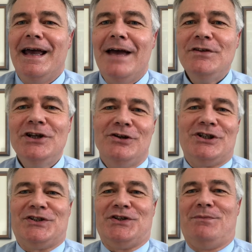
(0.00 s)
Have you
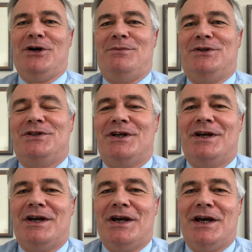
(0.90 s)
noticed at the moment
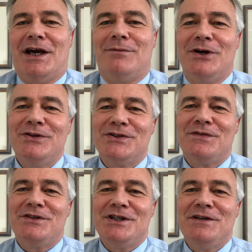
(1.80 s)
how most
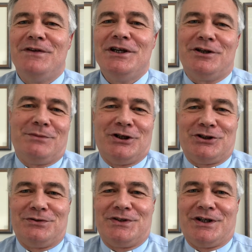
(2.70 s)
of the TV
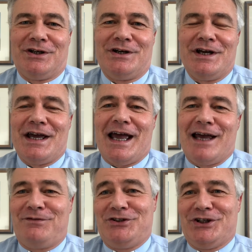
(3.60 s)
commercials are
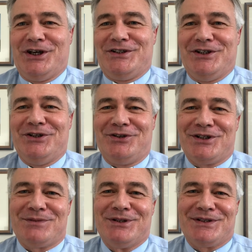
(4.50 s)
advertising
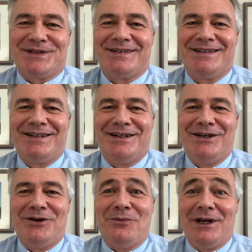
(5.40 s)
Christmas?
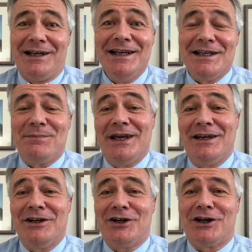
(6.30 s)
We're clearly being
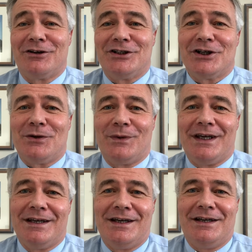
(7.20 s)
encouraged, aren't
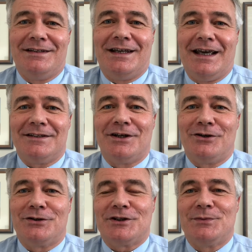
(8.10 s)
we, to get our
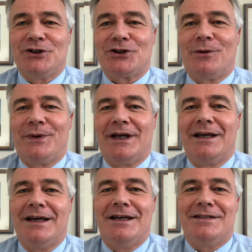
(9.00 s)
Christmas shopping
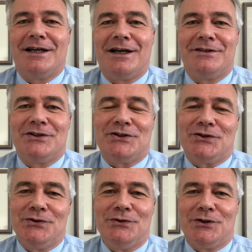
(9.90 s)
done as
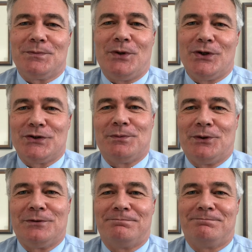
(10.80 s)
soon as possible.